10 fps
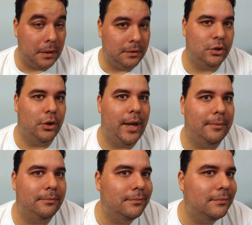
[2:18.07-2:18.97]
So yeah,
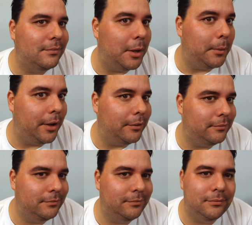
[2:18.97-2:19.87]
there we go.
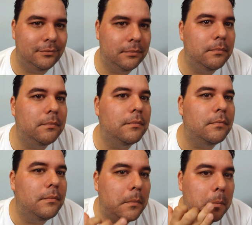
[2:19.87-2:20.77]

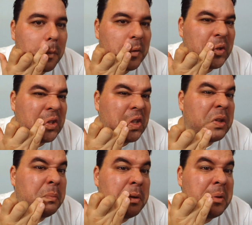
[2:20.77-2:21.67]
There's actually a
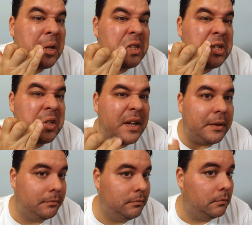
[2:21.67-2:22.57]
little bit of blood still there.
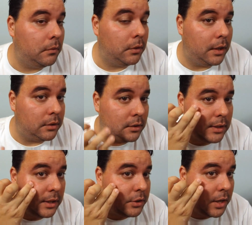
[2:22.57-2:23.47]
Okay, so let
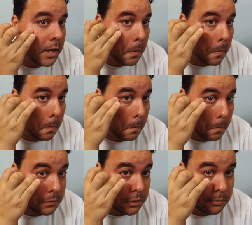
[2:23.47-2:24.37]
that dry.
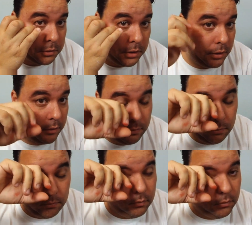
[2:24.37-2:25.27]
It's almost there.
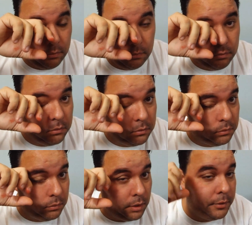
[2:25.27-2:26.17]

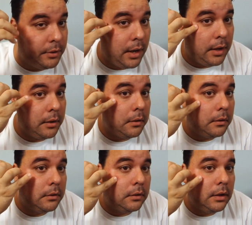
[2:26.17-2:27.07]
Wipe your eye.
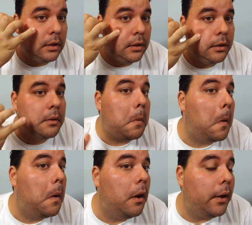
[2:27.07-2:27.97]
Get in there.
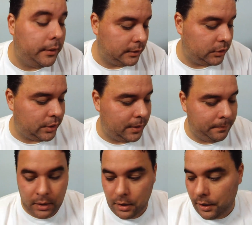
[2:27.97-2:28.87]
All right, nice and dry. All
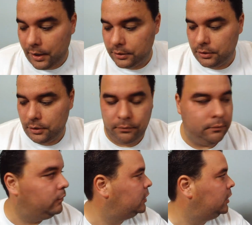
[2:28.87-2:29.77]
right, so
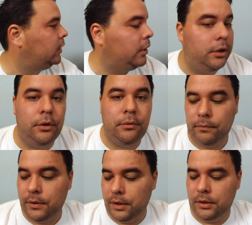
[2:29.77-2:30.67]
first thing you're going to do
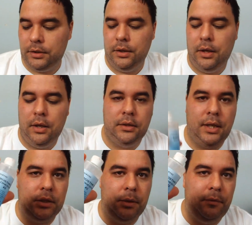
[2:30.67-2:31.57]
is
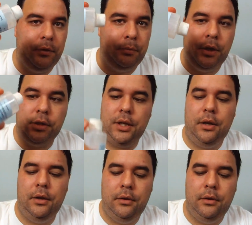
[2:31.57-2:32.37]
take some of your Prosthetic